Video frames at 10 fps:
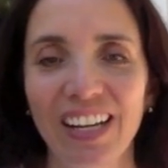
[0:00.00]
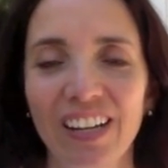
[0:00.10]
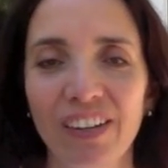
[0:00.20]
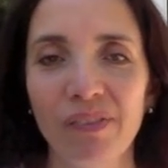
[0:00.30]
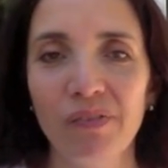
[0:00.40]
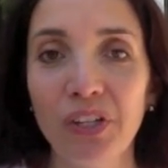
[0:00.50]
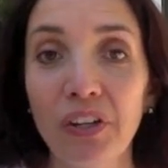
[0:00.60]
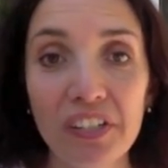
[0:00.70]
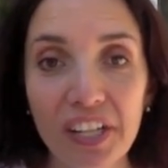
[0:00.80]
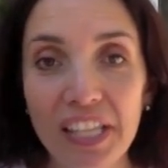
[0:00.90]
Um,
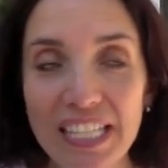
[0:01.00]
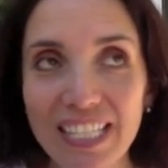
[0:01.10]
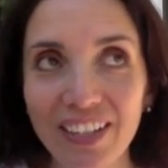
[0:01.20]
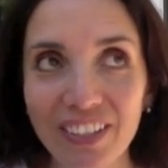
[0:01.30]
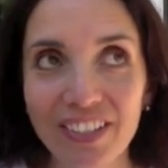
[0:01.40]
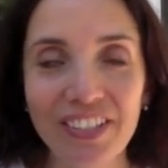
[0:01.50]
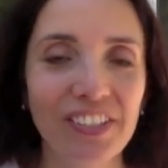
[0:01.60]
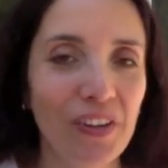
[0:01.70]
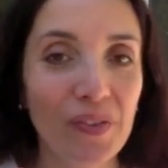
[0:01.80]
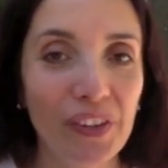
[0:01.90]
not nothing serious, so
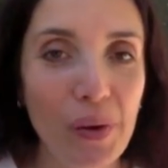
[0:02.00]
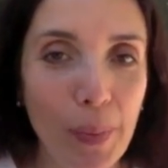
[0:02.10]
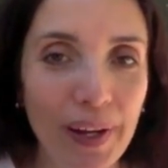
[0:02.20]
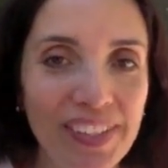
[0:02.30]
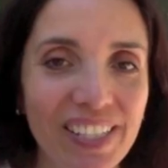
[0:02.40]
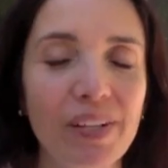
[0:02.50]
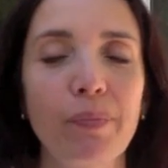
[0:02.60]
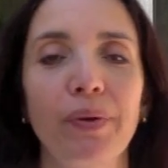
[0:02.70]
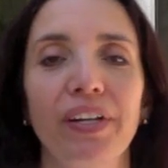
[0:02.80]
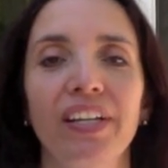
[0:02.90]
don't worry about it.
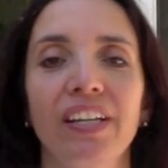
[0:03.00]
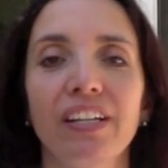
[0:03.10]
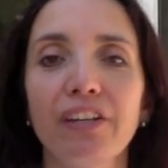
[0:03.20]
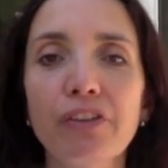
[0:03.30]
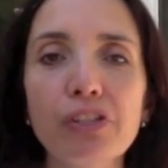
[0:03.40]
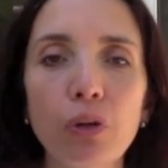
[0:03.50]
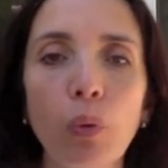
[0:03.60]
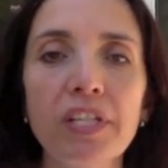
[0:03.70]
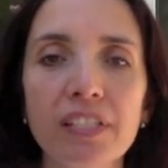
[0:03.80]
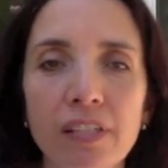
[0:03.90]
But you know, there's
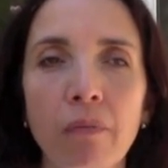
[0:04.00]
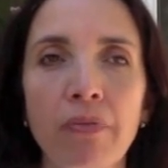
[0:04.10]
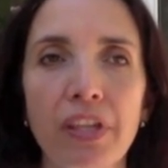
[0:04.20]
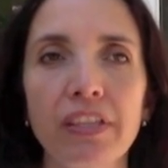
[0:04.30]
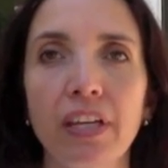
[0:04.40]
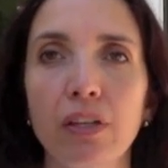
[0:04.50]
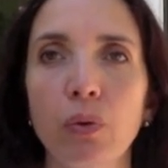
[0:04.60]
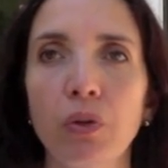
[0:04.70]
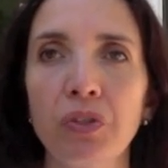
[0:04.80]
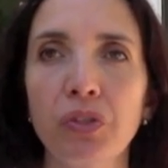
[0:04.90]
always something that
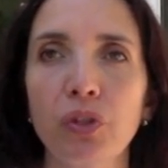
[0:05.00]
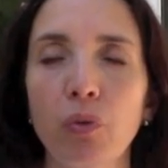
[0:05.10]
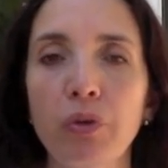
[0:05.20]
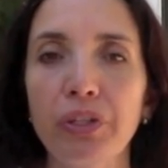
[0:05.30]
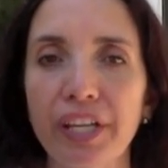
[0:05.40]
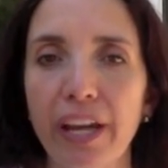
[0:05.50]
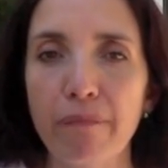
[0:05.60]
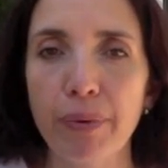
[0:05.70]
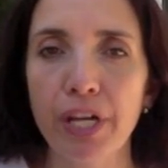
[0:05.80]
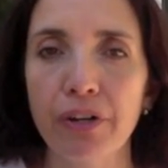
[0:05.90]
you want to
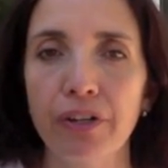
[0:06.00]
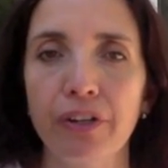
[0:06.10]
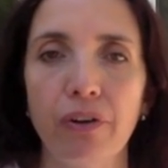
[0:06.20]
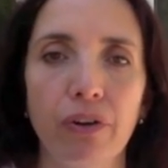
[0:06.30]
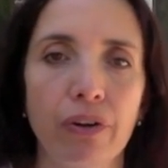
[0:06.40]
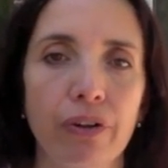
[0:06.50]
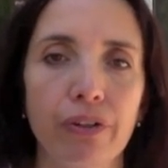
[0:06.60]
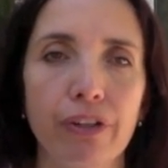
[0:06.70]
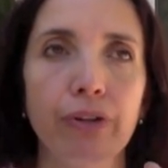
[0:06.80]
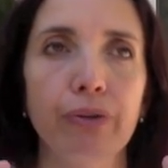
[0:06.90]
communicate better, or
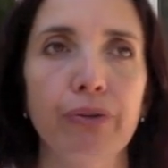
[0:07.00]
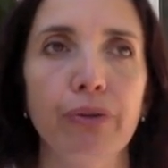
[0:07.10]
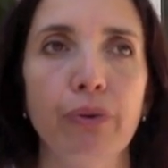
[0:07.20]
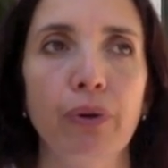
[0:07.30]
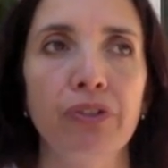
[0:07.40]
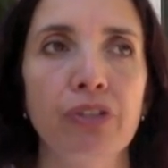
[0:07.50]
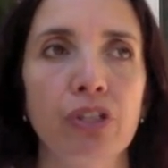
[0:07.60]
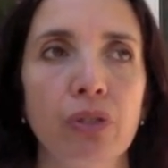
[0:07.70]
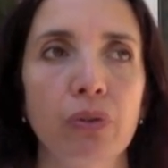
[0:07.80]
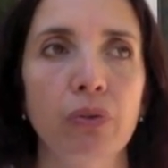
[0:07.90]
you you want
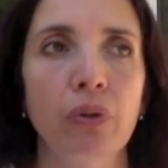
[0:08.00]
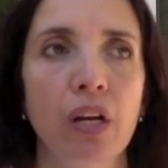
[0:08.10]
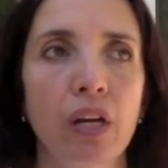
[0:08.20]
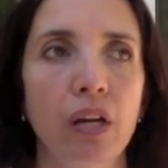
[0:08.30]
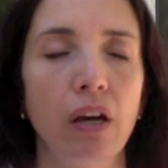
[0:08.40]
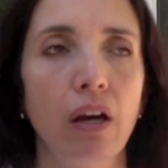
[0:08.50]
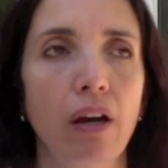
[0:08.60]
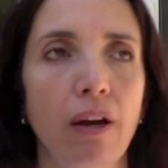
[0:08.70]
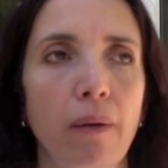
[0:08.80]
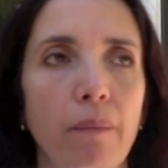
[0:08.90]
to
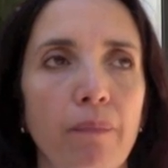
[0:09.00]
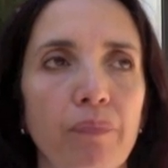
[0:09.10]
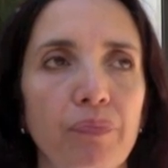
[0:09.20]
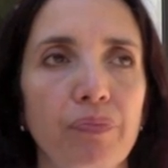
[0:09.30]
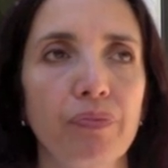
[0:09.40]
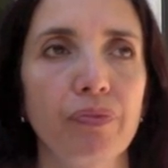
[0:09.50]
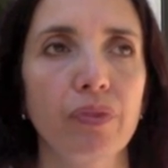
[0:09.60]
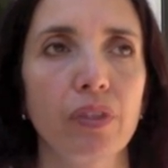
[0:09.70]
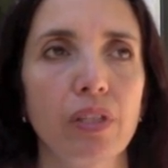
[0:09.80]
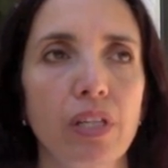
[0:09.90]
um,
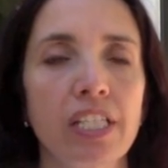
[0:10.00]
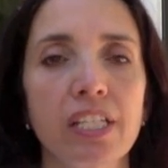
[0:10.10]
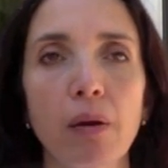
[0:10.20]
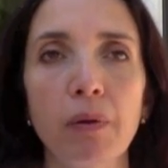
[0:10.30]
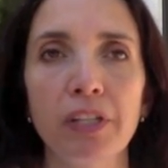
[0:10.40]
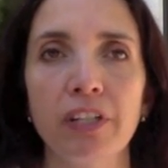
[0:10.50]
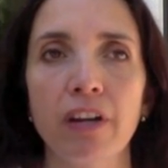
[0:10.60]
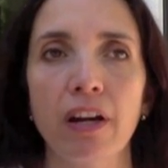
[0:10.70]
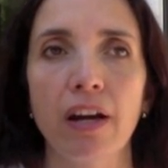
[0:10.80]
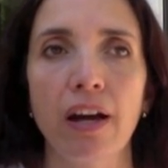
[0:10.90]
establish
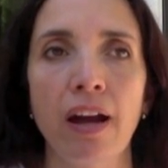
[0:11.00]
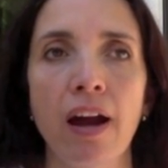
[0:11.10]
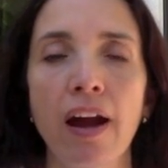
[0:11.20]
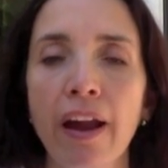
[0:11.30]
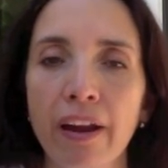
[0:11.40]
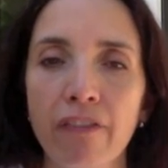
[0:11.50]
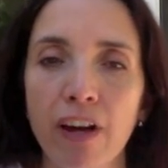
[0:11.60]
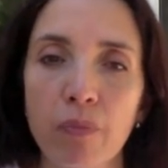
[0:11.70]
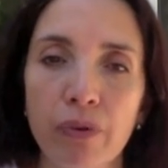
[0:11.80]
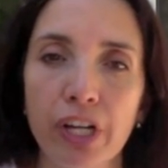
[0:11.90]
a, a higher
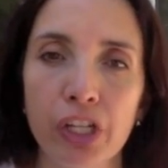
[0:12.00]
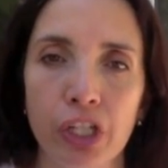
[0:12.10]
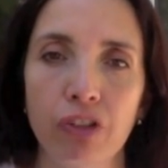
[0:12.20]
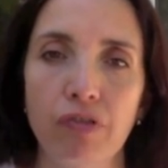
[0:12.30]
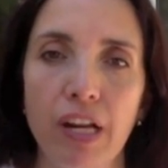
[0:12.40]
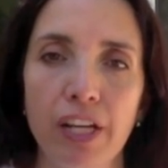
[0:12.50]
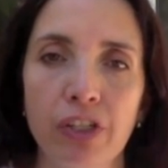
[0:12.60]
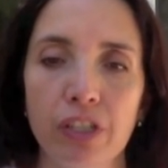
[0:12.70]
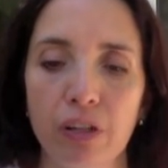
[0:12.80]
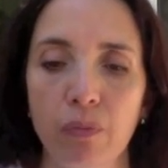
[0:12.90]
vibrational
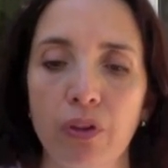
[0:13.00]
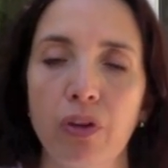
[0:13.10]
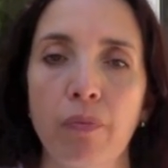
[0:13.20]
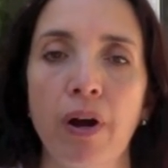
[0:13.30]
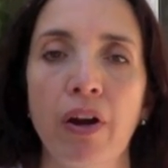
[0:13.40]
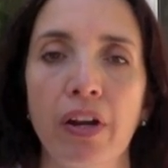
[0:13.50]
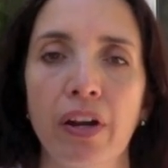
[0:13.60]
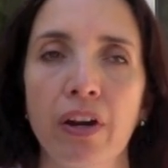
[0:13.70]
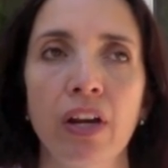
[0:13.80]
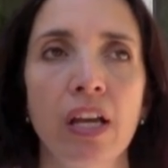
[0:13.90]
relationship with your
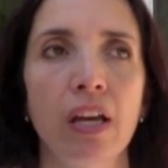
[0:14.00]
partner.